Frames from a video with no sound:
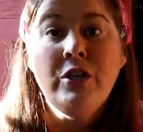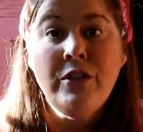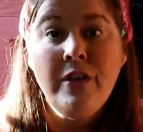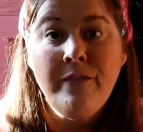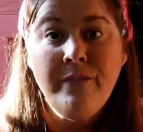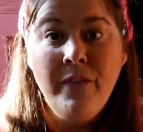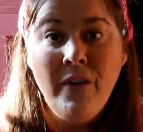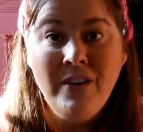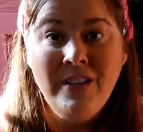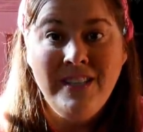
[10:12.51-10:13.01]

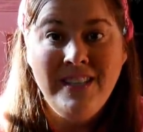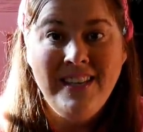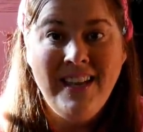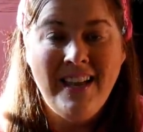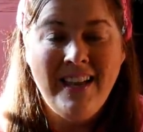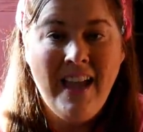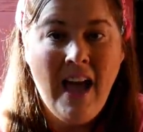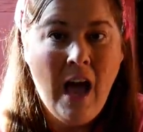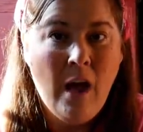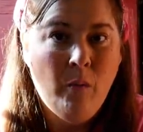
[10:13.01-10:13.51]
the first thing
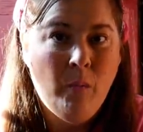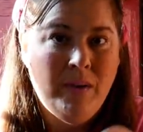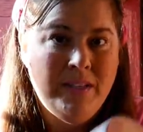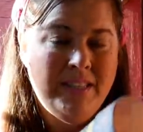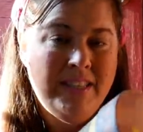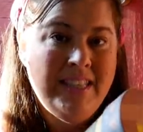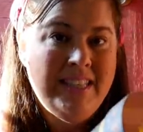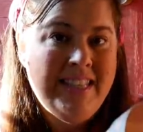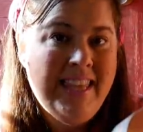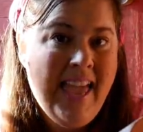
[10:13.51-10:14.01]
I got was
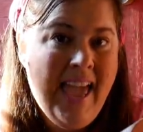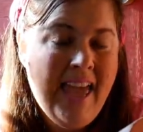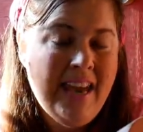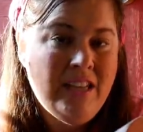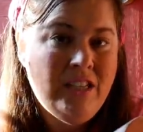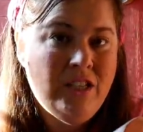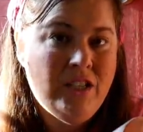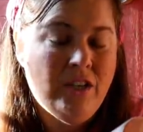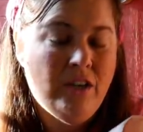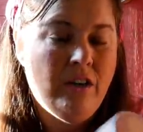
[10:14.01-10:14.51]
this
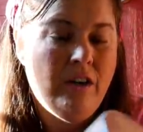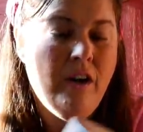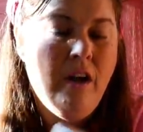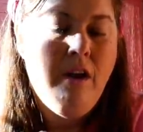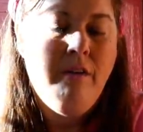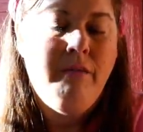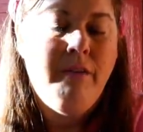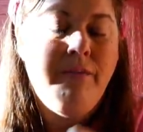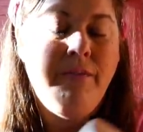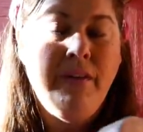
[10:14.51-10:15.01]
canister
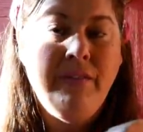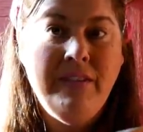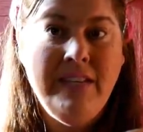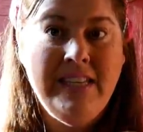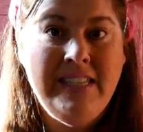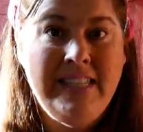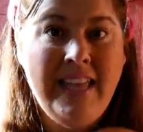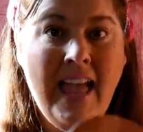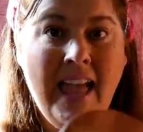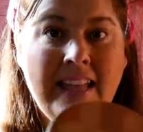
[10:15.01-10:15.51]
for 50
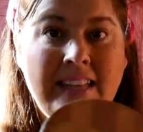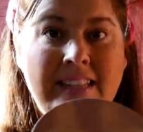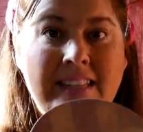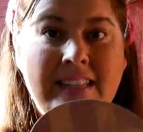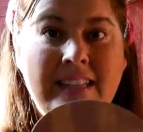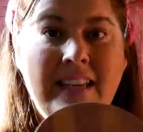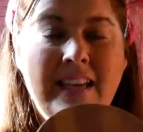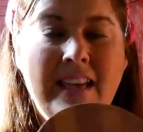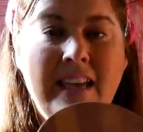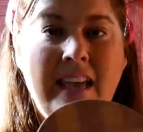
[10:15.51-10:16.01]

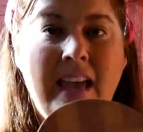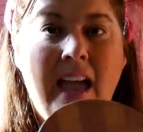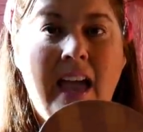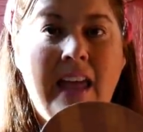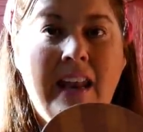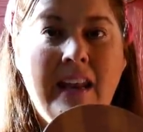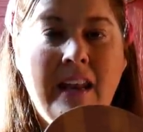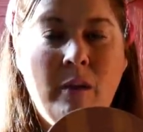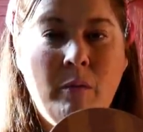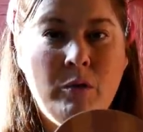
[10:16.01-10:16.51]
cents.
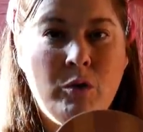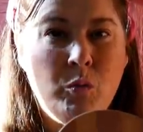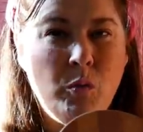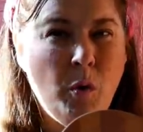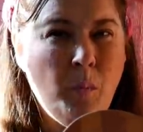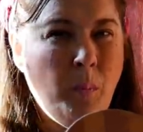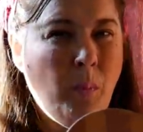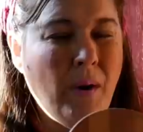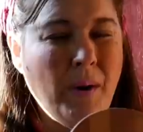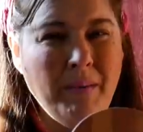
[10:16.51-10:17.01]
And it was
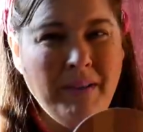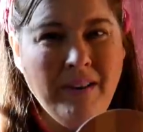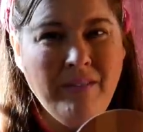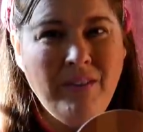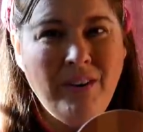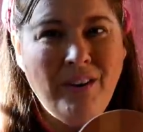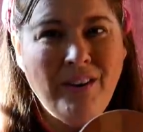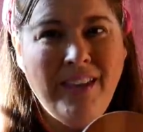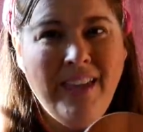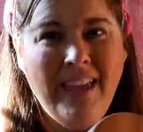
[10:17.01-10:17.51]
real primitive
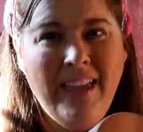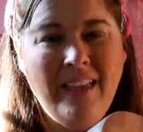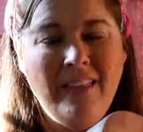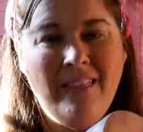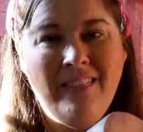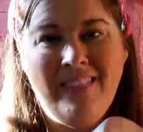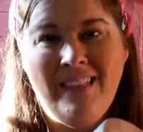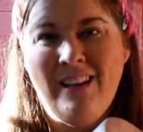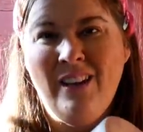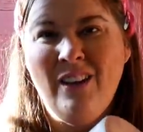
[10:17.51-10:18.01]
looking,
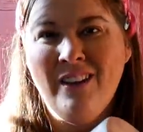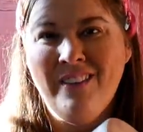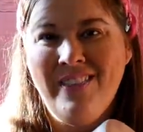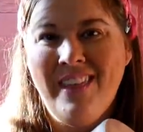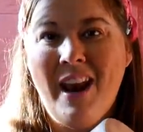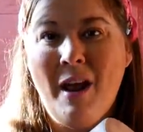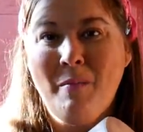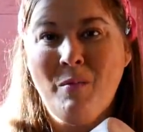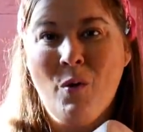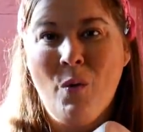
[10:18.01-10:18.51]
the look
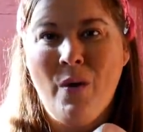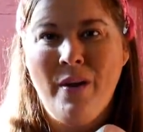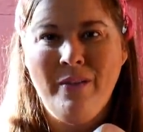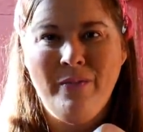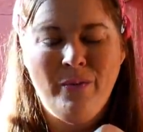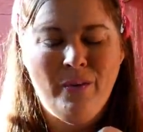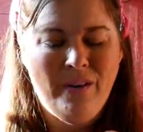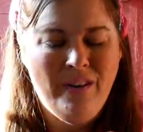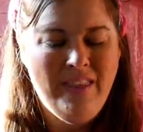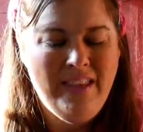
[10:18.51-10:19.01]
that I'm going
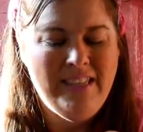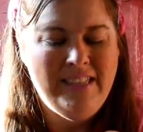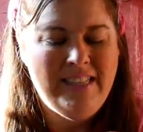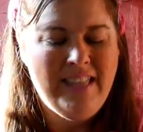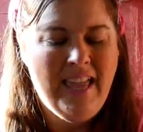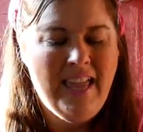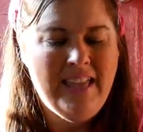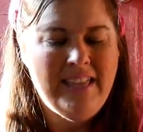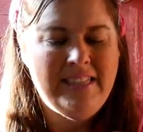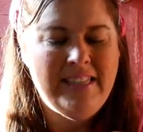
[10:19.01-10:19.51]
for these
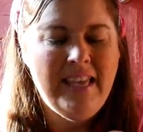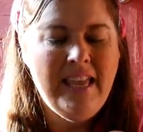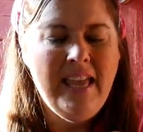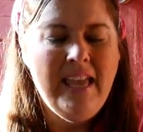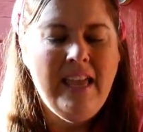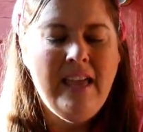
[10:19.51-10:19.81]
days.